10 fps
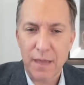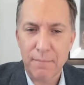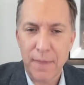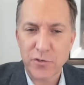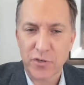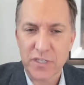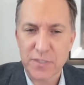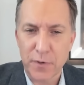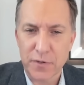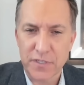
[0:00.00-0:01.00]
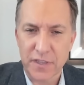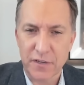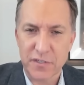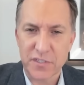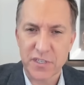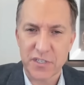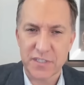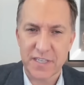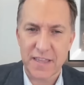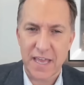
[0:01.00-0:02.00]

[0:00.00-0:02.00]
a major conspiracy theorist. She said